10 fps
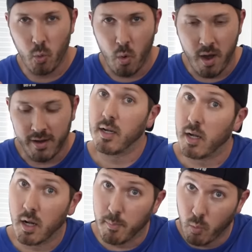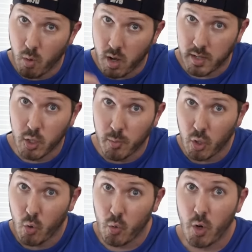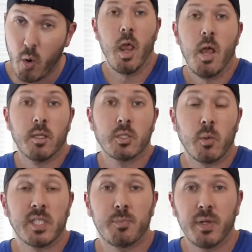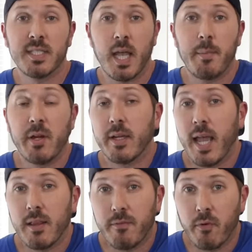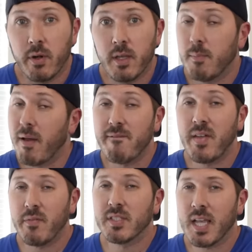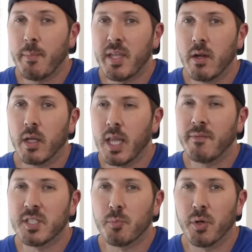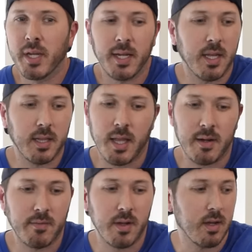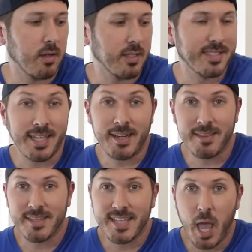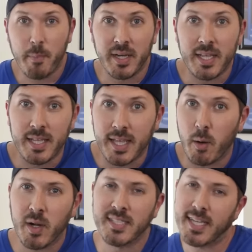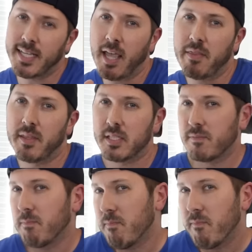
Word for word: 001, number one, numero uno. So it's springtime here in California, my favorite time of year. I love the spring, a lot of uh, exciting things happening, and I want to dedicate this